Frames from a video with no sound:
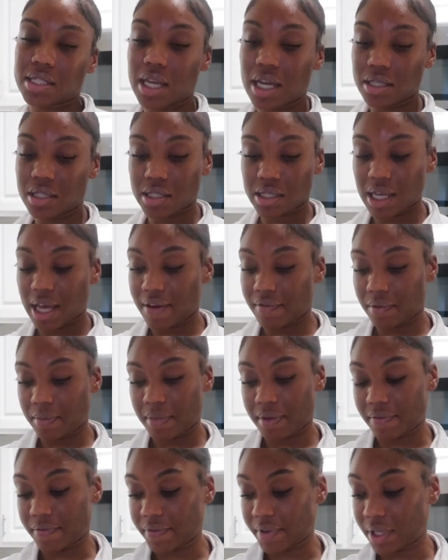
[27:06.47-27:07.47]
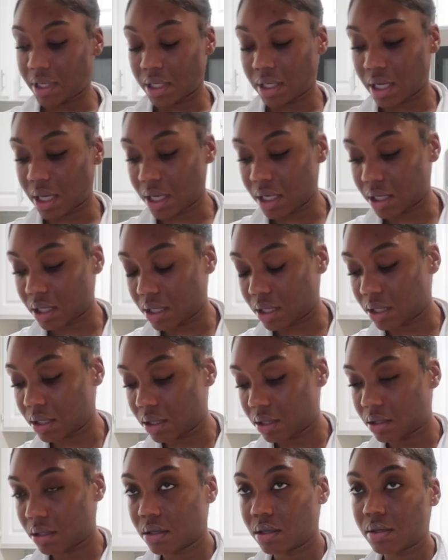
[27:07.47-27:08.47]
I just haven't been feeling like
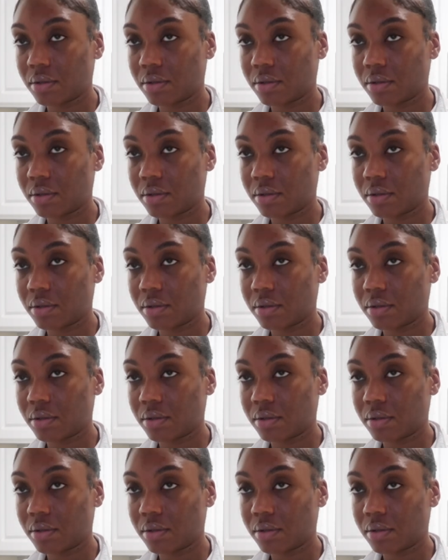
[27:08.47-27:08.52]
it.